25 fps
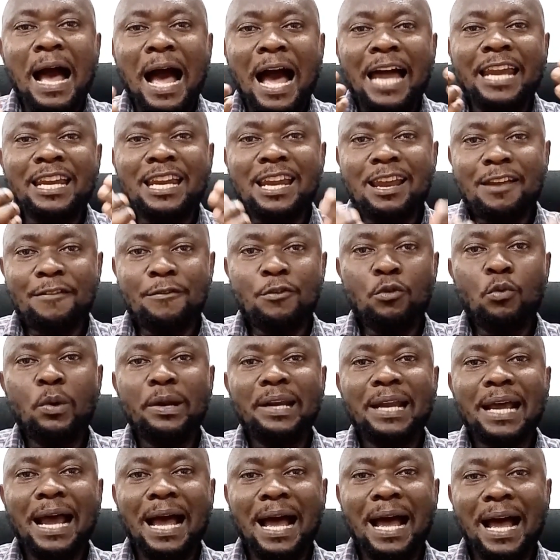And even
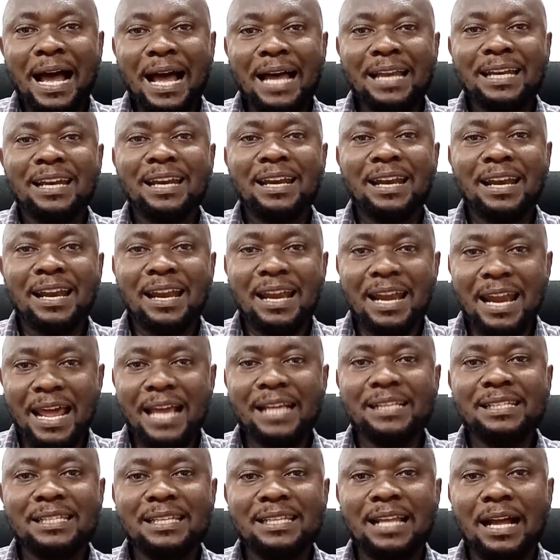when I had
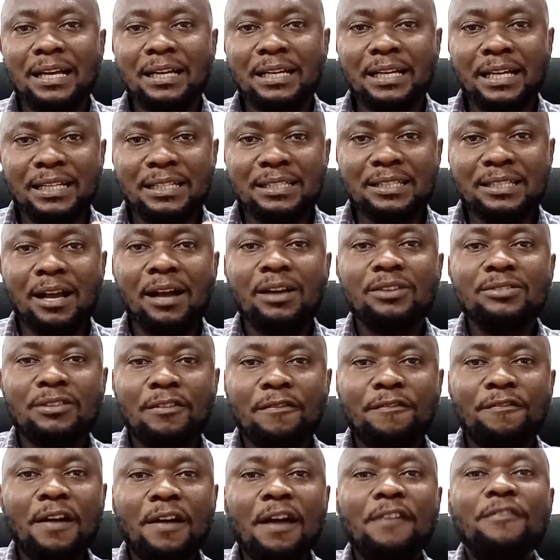less than
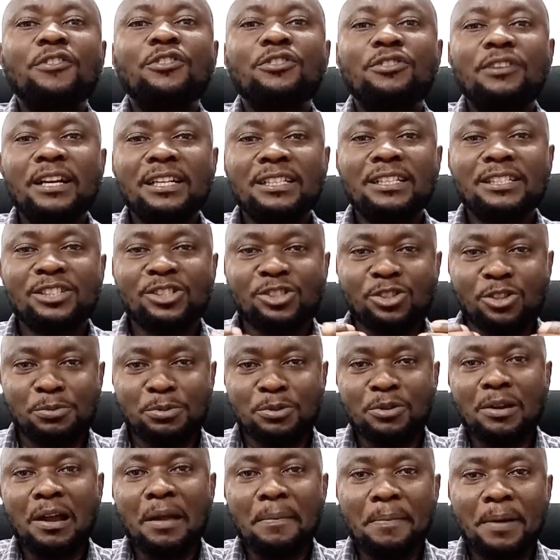1,500
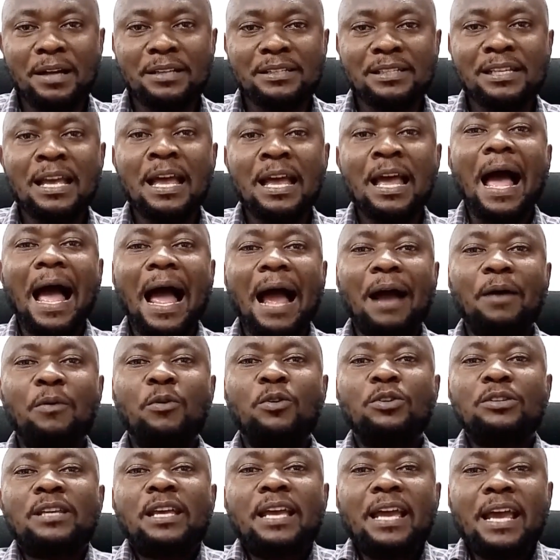subscribers, I
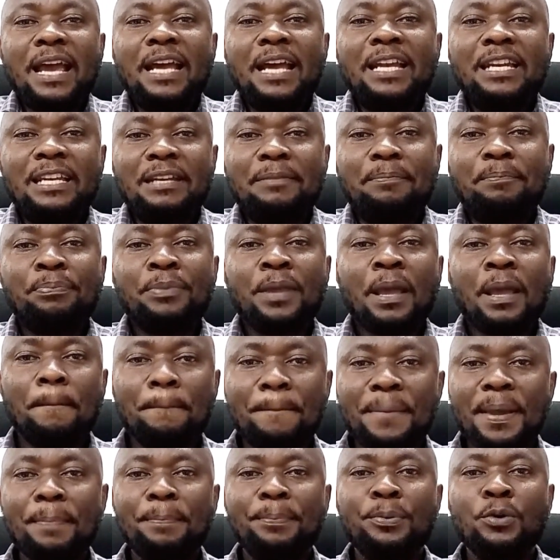was earning.
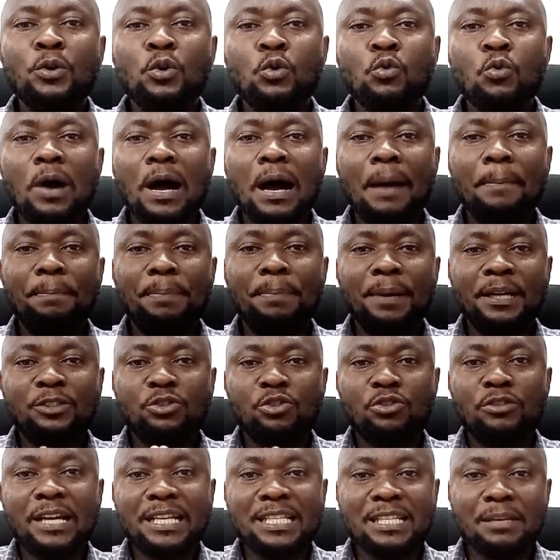People were
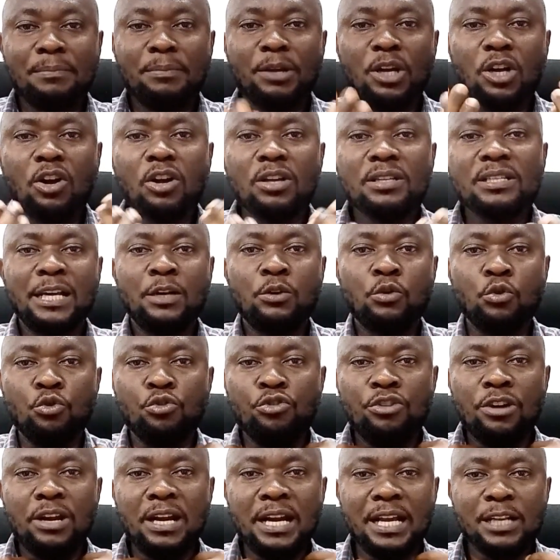patronizing because they could
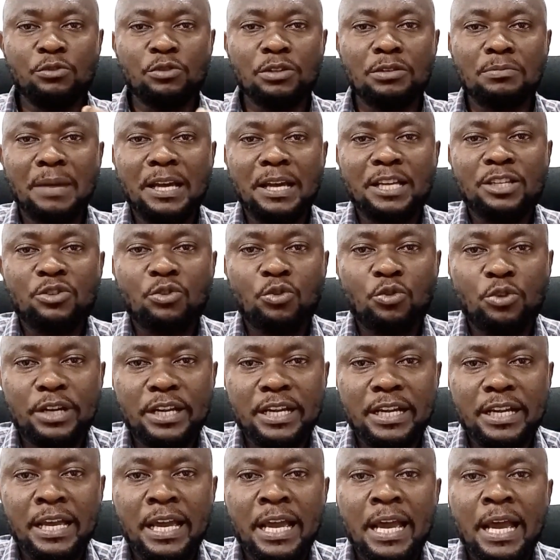relate with my
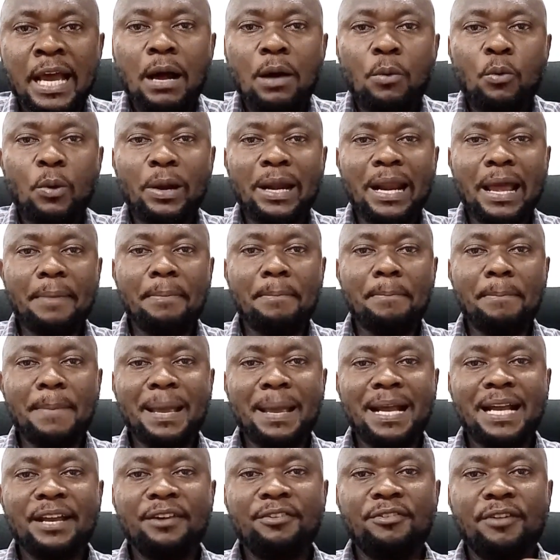story when I
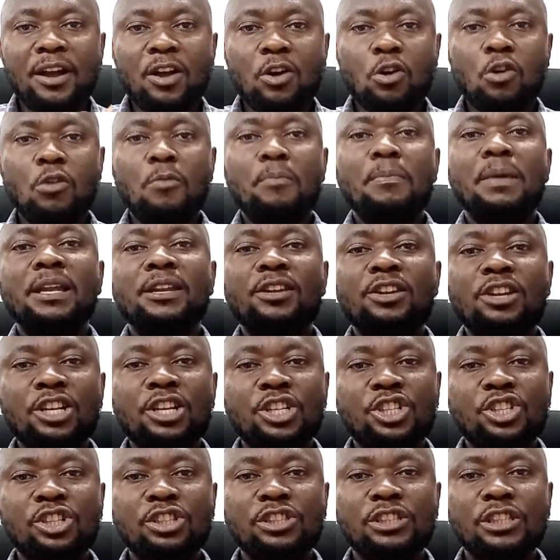make a
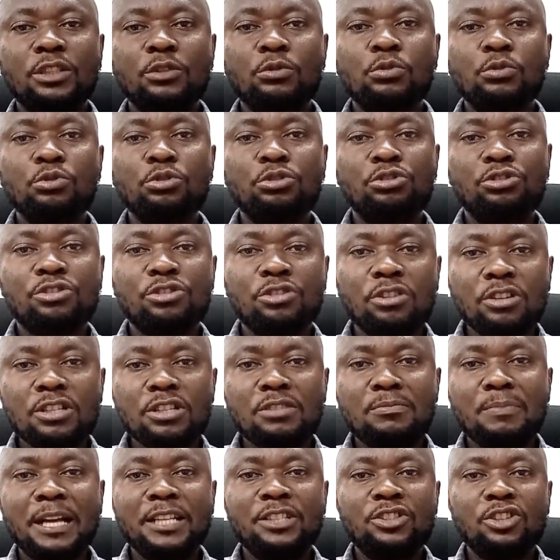recommendation, they could trust
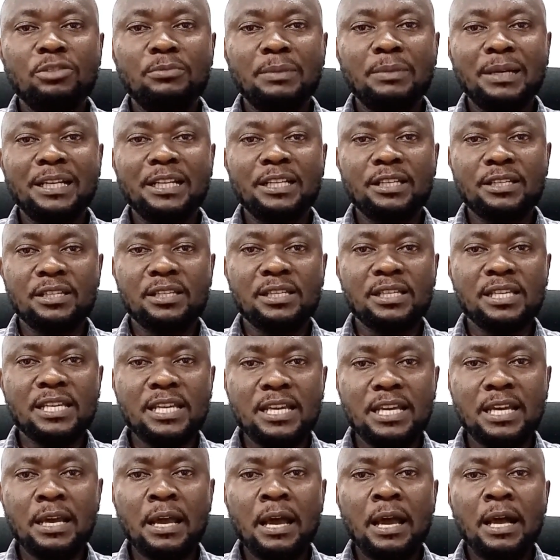my judgment. They
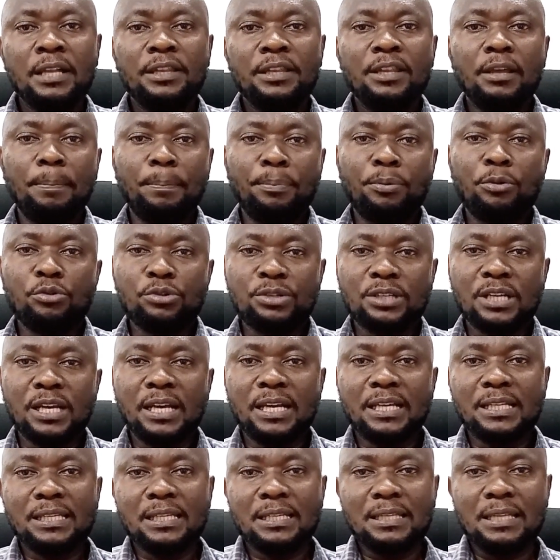see the
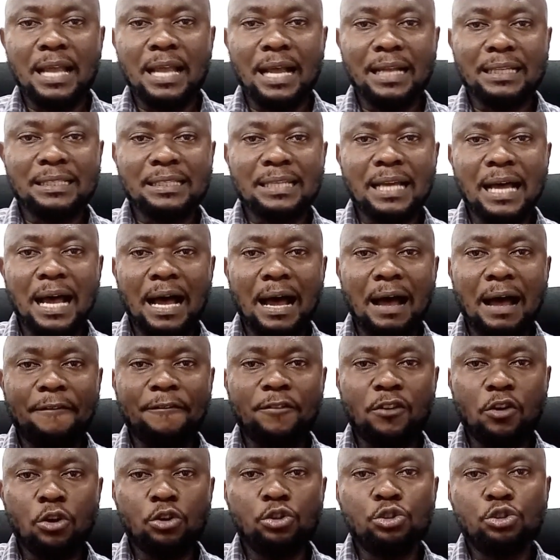process that uh,
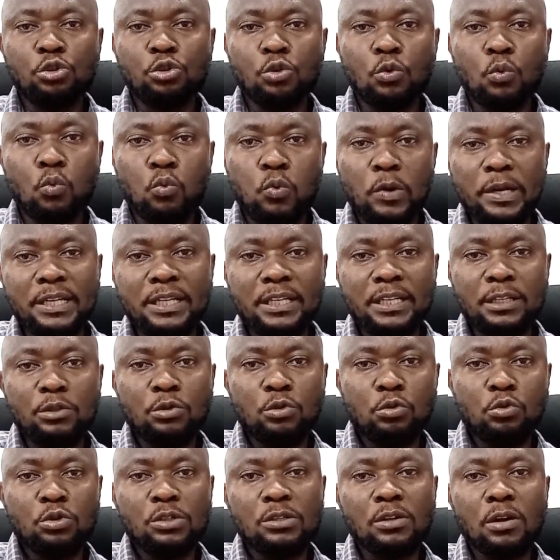I've gone through with the
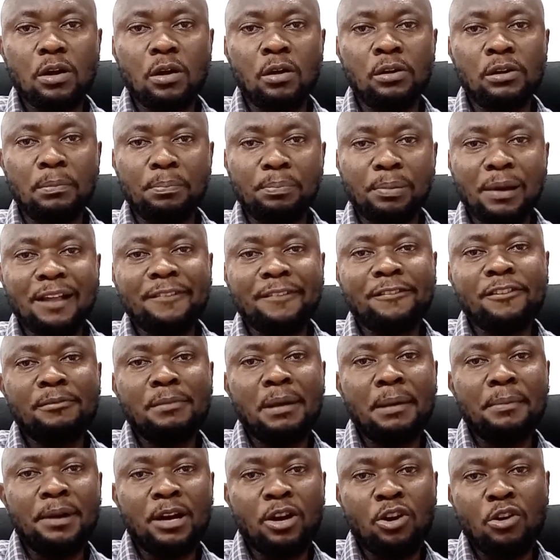tools or the platform
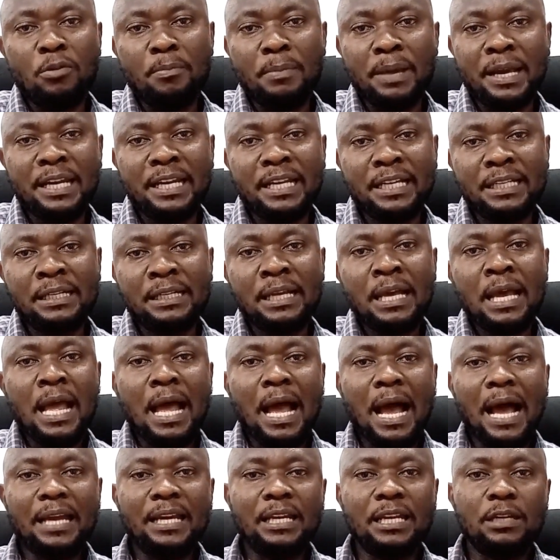I'm recommending,
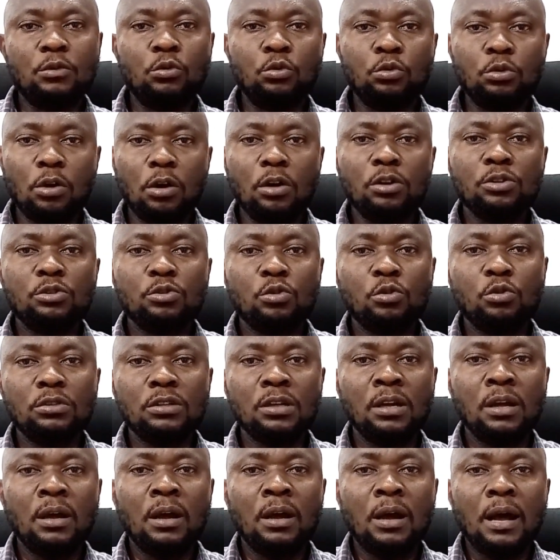and they could also
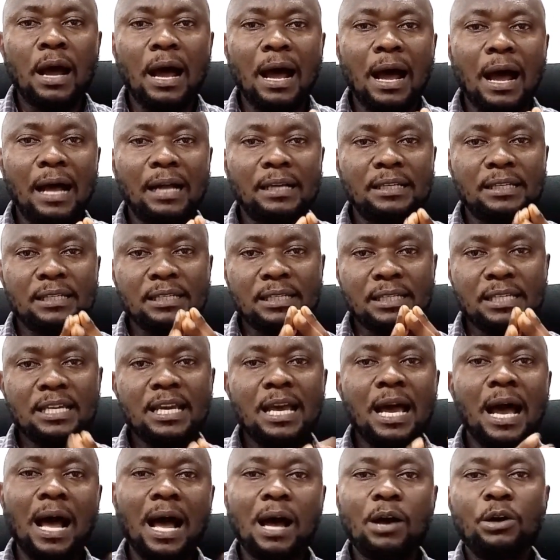uh,
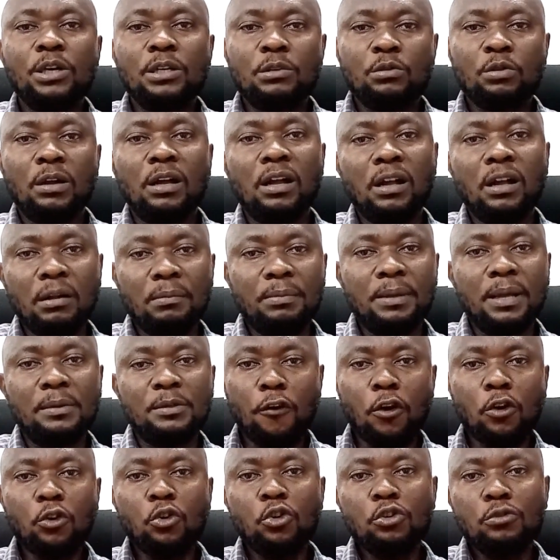see how it will help them.
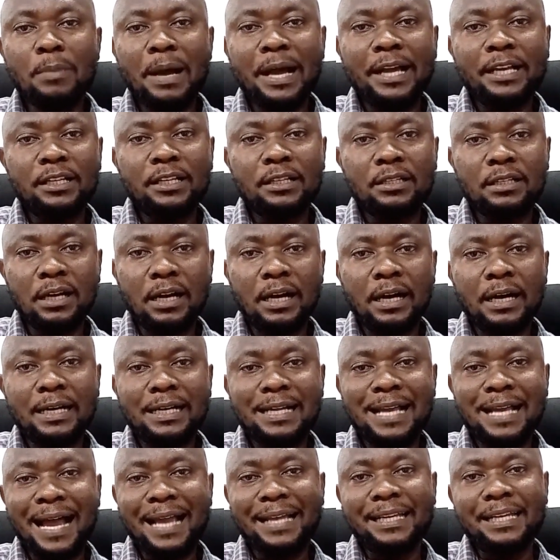Followed my uh,
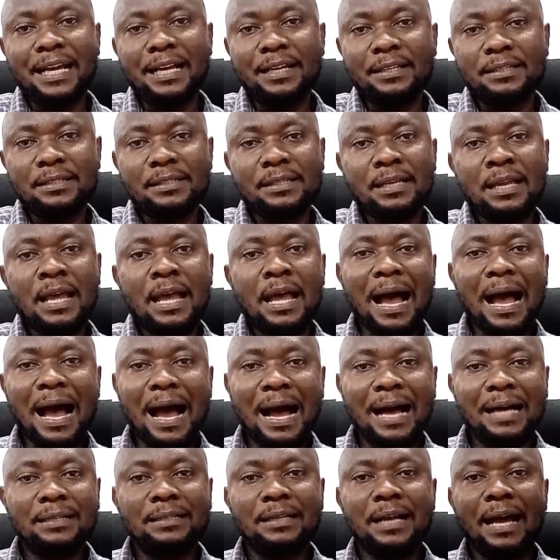guidance,
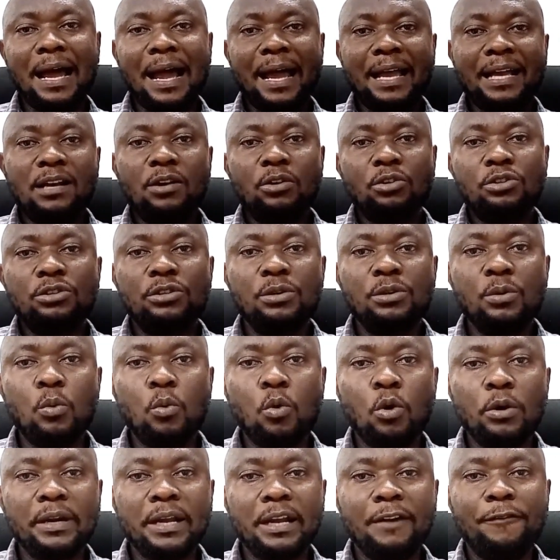and I got
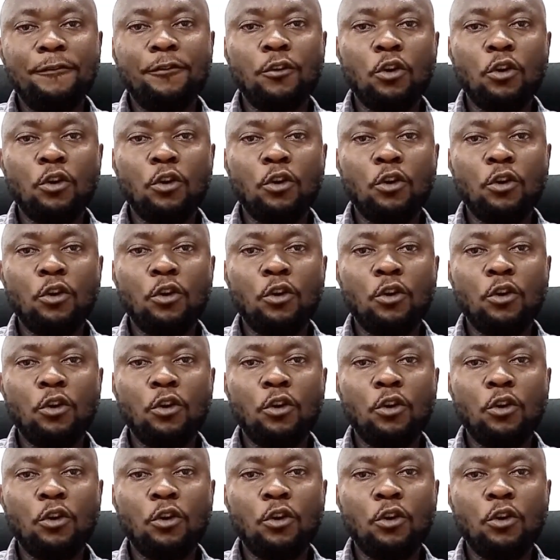rewarded